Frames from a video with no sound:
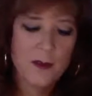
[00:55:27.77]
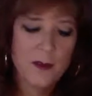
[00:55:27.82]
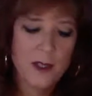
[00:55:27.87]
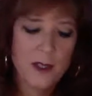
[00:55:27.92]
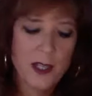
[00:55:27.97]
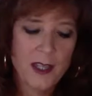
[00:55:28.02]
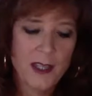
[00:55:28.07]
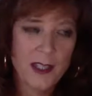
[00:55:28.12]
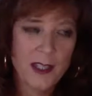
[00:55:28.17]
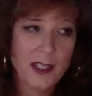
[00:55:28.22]

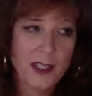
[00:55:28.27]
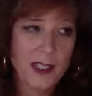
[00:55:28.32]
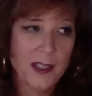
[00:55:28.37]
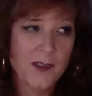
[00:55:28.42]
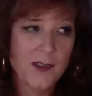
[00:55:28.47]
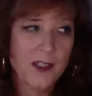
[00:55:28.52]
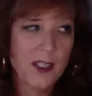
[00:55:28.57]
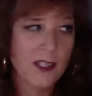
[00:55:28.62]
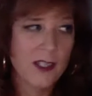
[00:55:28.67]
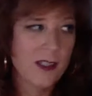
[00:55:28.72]
I think it
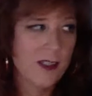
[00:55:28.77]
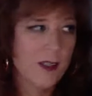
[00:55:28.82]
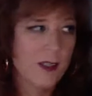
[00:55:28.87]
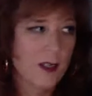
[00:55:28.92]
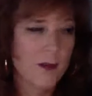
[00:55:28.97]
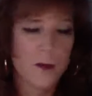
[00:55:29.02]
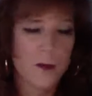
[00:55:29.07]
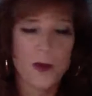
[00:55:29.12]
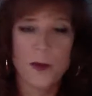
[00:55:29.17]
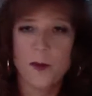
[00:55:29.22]
gives us
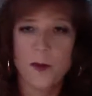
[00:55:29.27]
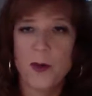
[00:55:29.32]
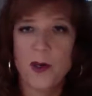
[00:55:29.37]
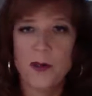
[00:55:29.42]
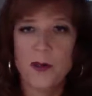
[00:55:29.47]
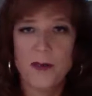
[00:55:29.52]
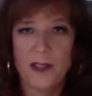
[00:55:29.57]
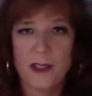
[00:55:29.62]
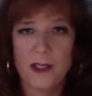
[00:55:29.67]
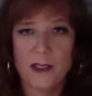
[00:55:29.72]
the
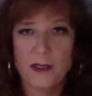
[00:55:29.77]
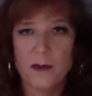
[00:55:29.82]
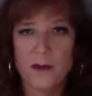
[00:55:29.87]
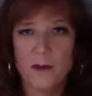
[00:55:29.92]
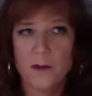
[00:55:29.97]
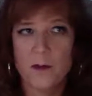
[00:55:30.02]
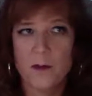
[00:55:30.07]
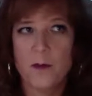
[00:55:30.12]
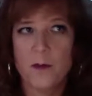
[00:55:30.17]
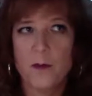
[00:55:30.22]
perfect
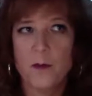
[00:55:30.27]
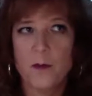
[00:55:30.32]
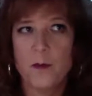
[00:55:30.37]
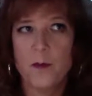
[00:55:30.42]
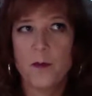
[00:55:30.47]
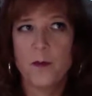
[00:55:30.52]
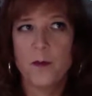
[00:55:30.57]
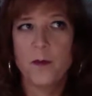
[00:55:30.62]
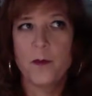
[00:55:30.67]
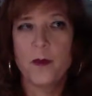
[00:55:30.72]

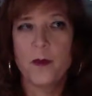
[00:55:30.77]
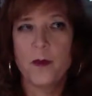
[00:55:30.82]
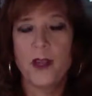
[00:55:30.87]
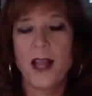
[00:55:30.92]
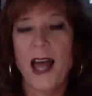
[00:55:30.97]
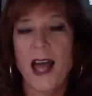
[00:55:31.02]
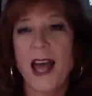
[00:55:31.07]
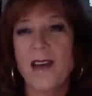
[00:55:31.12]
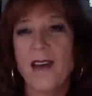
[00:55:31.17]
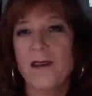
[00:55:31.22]

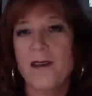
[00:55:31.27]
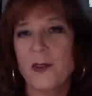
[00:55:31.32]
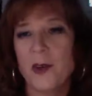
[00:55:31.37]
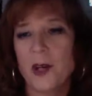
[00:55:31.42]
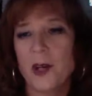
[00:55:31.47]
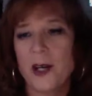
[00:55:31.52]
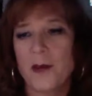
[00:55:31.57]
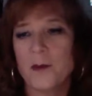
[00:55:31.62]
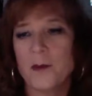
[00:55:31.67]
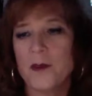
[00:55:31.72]

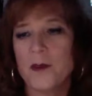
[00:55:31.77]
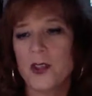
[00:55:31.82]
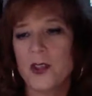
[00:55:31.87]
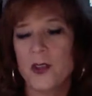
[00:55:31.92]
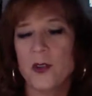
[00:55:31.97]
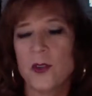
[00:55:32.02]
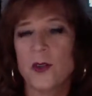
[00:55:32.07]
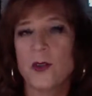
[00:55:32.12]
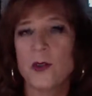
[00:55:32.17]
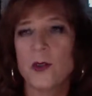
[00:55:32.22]
platform
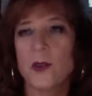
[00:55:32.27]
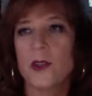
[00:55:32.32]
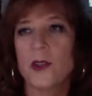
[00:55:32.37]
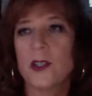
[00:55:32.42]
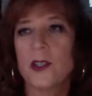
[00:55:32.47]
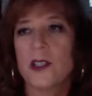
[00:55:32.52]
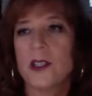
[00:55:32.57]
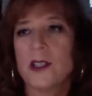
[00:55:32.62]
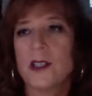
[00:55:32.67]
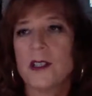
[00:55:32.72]
to
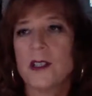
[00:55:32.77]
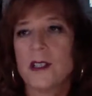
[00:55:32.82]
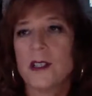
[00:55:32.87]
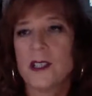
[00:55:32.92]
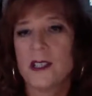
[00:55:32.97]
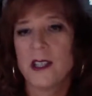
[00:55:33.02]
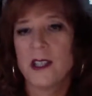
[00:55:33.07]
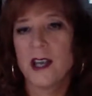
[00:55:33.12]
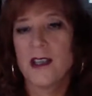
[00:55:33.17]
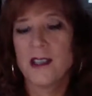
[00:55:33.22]

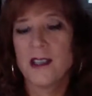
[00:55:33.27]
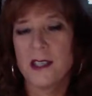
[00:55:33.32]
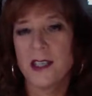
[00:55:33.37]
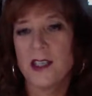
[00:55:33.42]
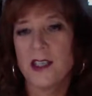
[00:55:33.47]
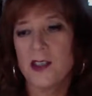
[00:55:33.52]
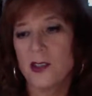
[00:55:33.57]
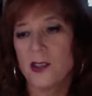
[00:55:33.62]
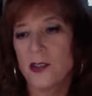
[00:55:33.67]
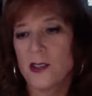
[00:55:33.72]
discuss the
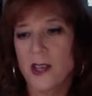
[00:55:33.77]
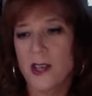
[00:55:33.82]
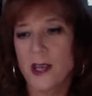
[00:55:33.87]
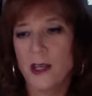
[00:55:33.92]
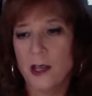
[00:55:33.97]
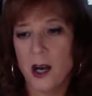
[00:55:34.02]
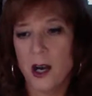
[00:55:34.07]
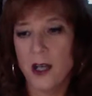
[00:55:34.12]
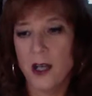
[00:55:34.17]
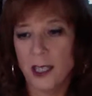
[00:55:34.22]
issues
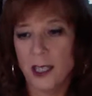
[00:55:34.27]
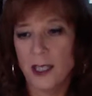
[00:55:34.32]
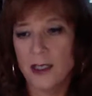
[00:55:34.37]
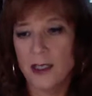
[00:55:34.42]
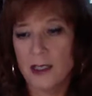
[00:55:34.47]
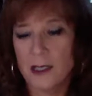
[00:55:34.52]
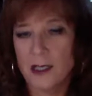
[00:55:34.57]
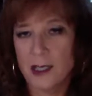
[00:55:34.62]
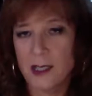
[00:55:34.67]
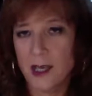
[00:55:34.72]
that aren't
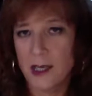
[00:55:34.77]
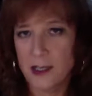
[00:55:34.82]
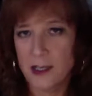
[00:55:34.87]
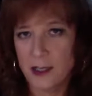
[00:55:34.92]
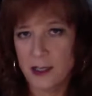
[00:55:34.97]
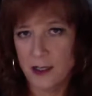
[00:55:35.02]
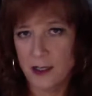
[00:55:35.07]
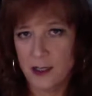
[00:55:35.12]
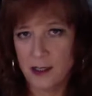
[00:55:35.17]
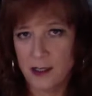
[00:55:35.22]
getting
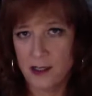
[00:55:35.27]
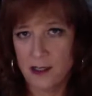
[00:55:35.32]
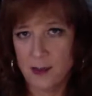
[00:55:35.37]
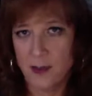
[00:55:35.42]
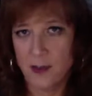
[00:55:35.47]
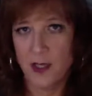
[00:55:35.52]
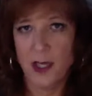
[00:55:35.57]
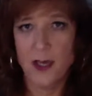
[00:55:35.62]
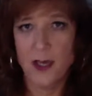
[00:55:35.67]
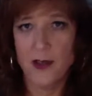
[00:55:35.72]
discussed in
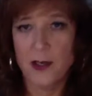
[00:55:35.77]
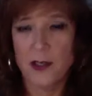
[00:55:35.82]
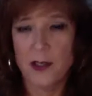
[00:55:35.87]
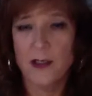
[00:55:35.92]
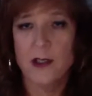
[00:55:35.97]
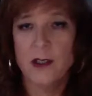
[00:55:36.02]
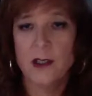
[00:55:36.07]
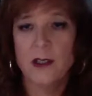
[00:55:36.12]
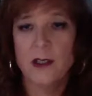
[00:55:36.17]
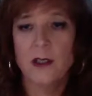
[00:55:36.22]
some of the
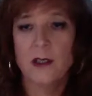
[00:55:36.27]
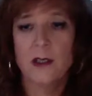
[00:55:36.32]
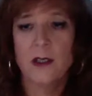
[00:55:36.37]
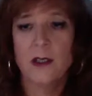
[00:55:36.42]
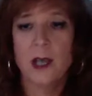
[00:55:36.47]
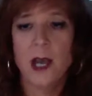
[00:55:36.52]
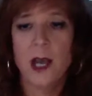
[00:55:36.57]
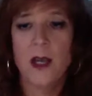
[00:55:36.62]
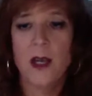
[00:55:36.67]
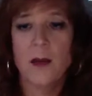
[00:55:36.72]
other
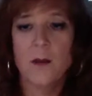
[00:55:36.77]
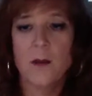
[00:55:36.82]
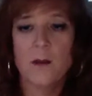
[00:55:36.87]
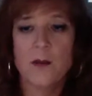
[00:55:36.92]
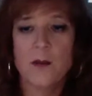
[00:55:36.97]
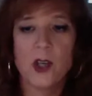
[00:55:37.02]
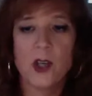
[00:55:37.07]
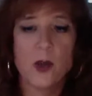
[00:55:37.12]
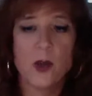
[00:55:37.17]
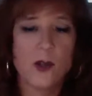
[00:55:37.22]

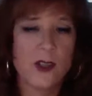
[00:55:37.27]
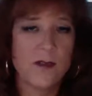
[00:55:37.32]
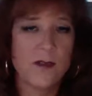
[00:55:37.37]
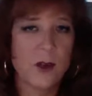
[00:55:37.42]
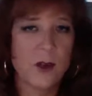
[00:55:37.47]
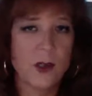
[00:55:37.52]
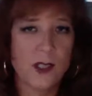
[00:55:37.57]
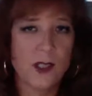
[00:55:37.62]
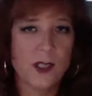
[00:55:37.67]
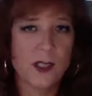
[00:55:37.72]
shows that
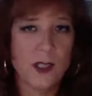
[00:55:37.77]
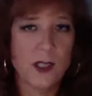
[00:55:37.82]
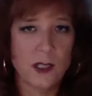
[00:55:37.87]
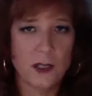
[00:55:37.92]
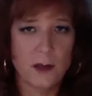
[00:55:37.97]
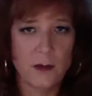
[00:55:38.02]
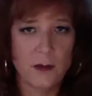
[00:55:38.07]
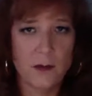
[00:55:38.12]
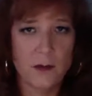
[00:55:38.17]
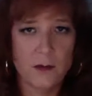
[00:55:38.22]
focus
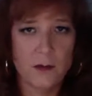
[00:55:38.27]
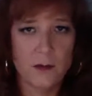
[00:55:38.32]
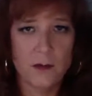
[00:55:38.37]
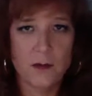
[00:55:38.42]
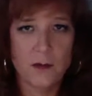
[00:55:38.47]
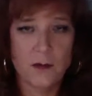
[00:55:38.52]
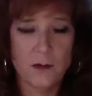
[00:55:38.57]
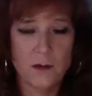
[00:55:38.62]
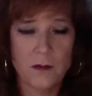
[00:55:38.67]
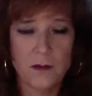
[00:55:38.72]
on
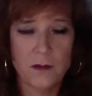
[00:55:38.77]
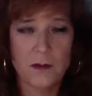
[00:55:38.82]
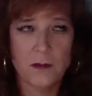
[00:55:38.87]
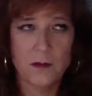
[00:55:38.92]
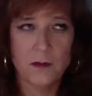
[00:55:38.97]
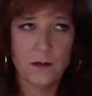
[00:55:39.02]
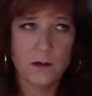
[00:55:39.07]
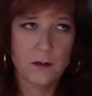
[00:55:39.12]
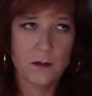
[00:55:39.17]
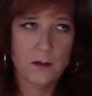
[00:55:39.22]

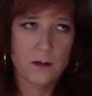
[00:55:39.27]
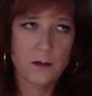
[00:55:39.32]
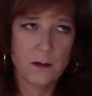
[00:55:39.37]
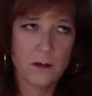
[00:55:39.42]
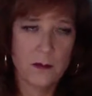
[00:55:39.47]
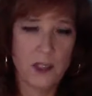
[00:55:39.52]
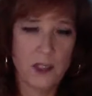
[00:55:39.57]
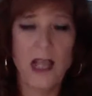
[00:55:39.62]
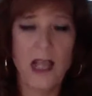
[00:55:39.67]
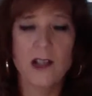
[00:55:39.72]

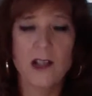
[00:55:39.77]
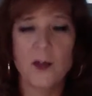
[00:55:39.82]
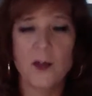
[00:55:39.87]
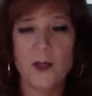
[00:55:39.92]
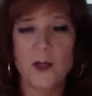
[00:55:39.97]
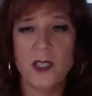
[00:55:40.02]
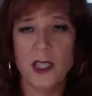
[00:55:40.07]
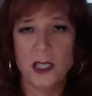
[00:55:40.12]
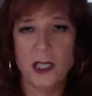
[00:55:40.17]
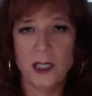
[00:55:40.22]
the
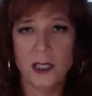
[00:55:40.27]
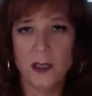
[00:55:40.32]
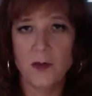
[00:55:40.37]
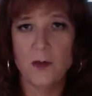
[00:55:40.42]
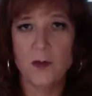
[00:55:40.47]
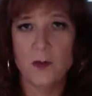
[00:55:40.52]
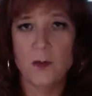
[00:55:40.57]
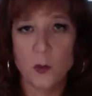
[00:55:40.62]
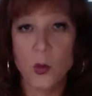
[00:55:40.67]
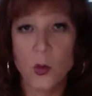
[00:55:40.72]

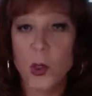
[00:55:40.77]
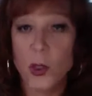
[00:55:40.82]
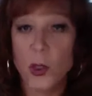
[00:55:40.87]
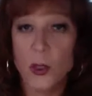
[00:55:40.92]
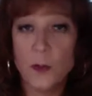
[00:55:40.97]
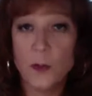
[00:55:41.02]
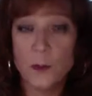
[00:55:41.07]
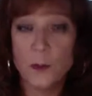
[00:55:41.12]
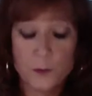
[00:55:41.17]
LGBT world,